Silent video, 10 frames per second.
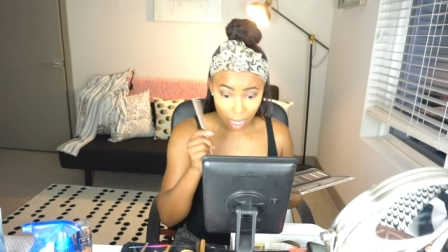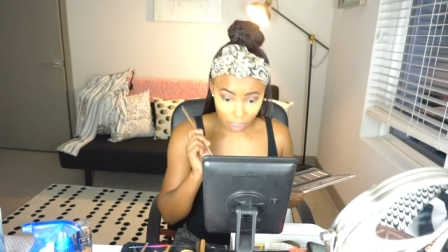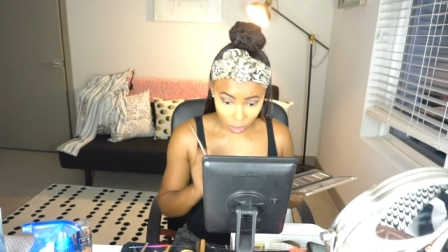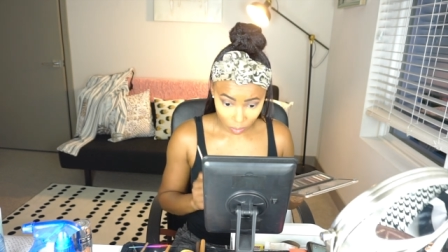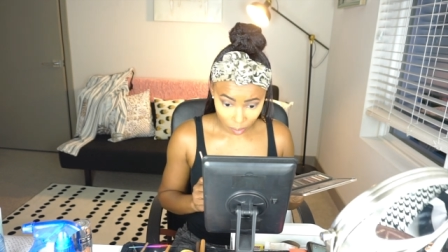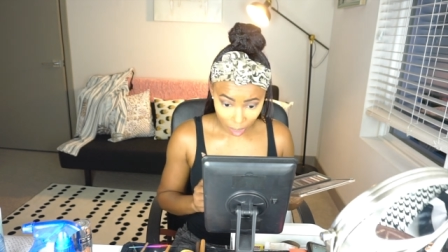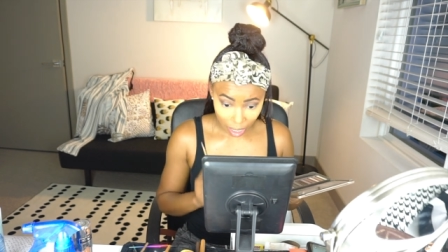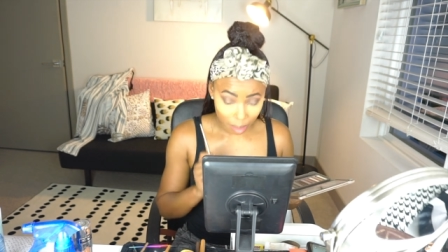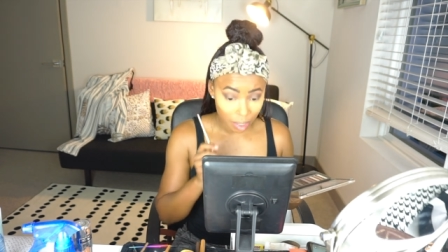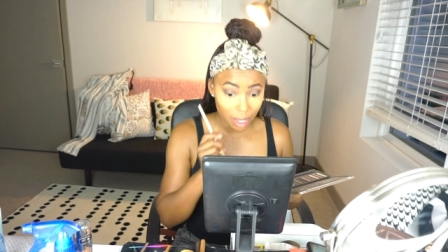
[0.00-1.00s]
that just
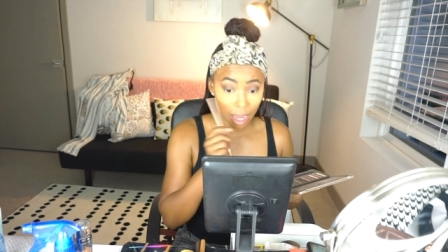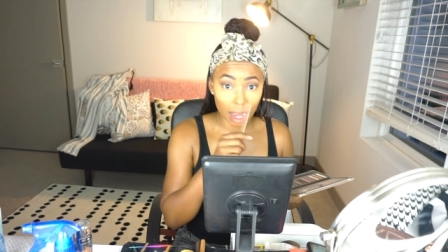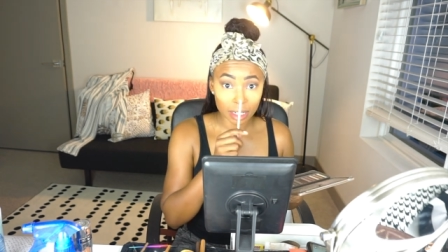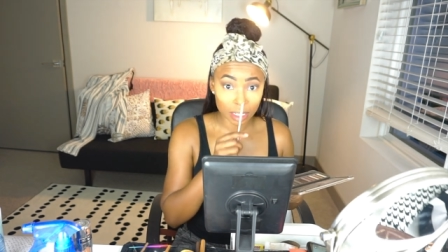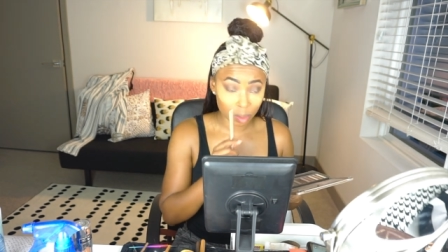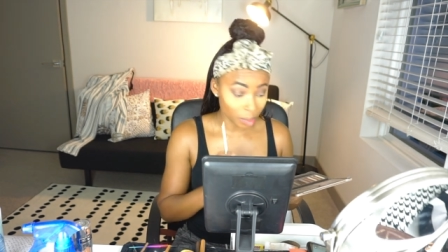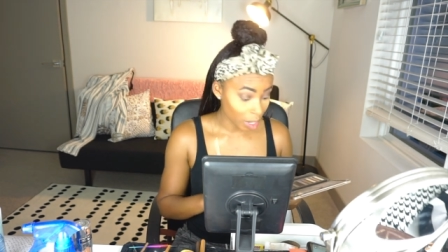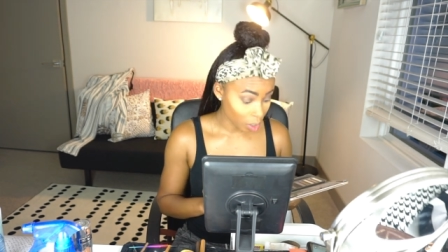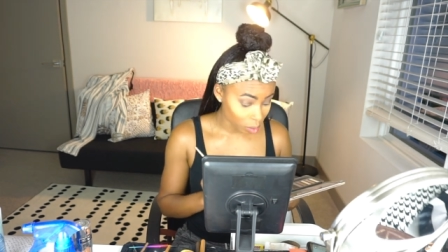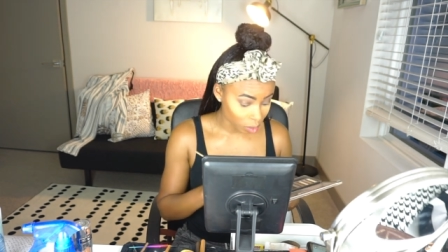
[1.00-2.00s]
reminded me I need to put
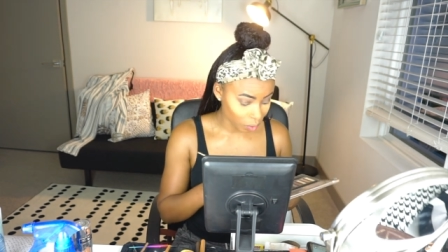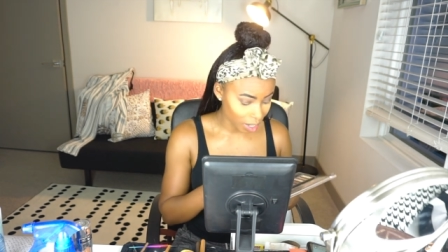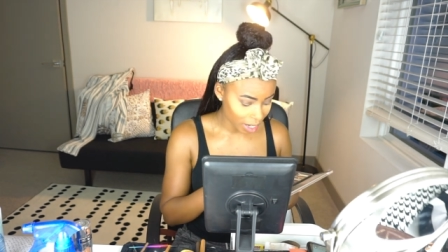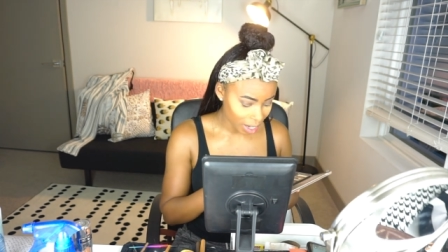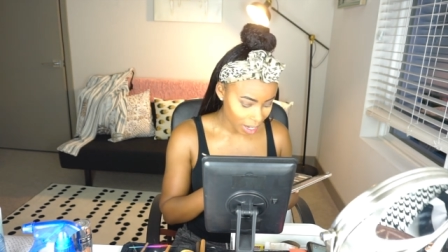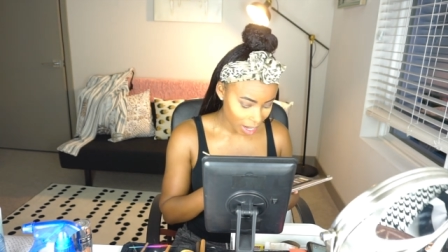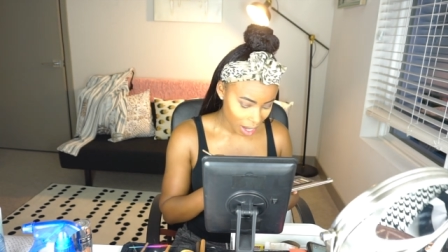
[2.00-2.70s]
my nose ring in.